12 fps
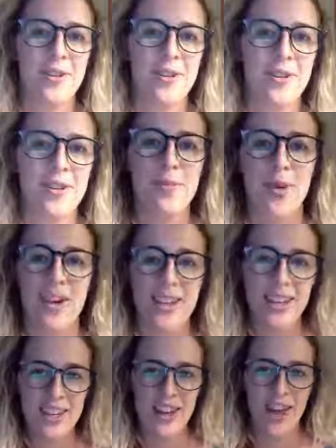Good morning,
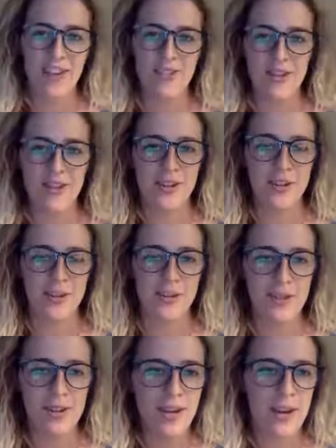good afternoon.
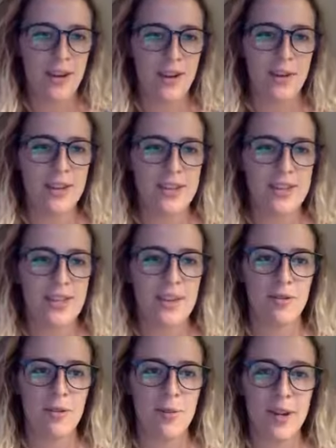How is
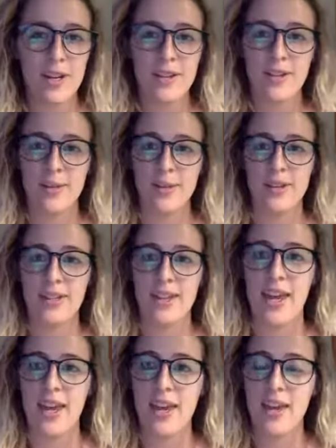everybody doing
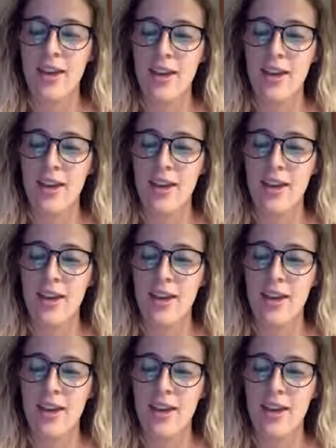today?